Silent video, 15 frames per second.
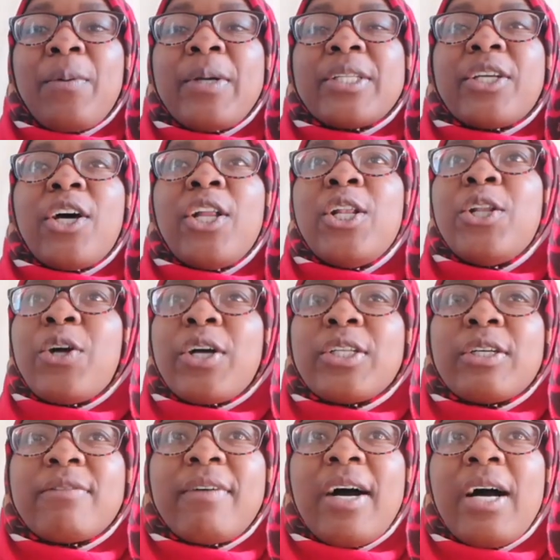It was a lot
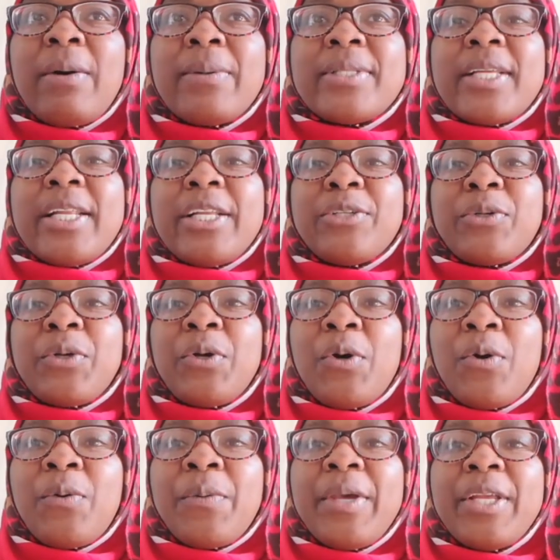of hours that I had to
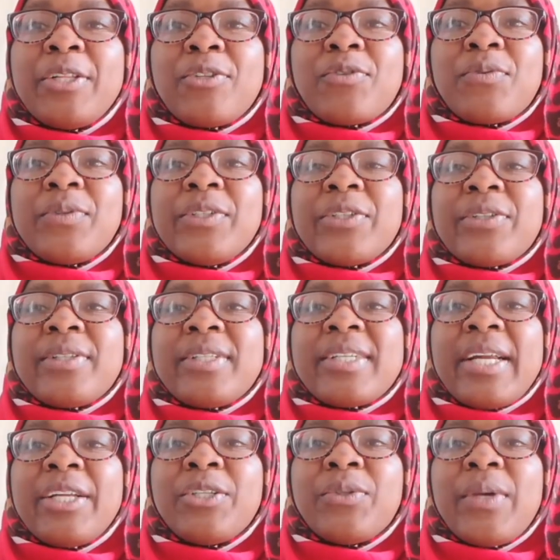go into just
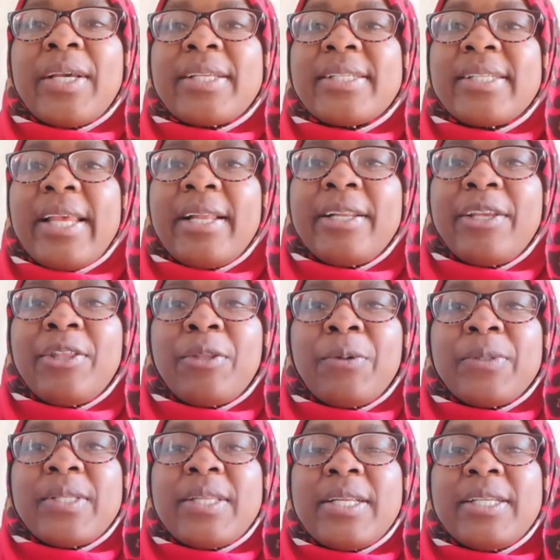trying to excel in
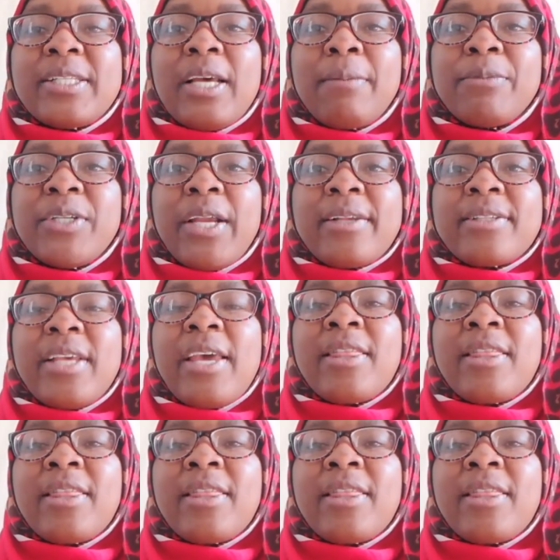those 3 subjects.